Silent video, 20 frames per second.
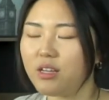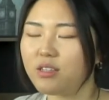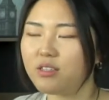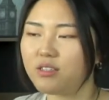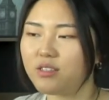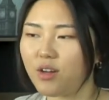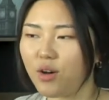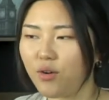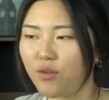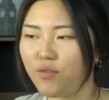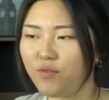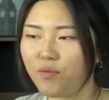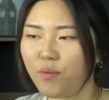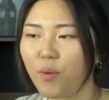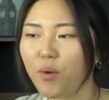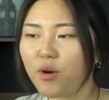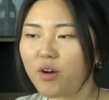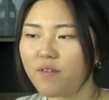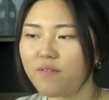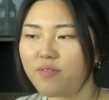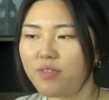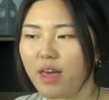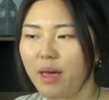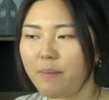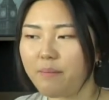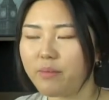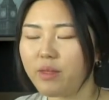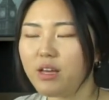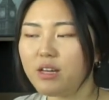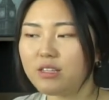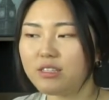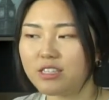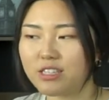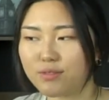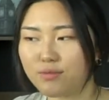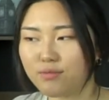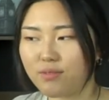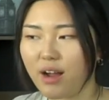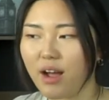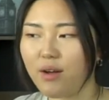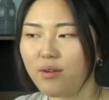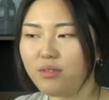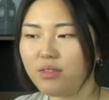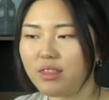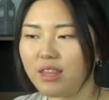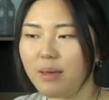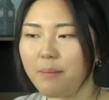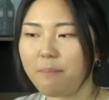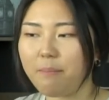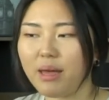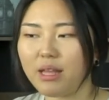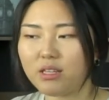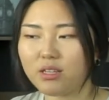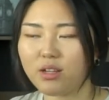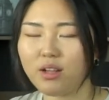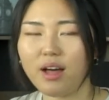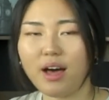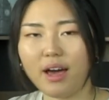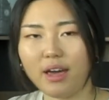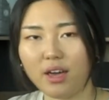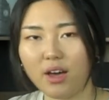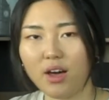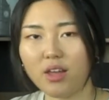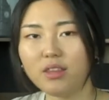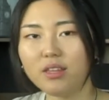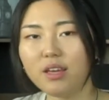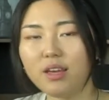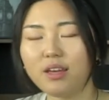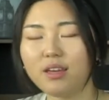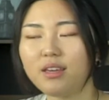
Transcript: So 4 of them surround the metal ion,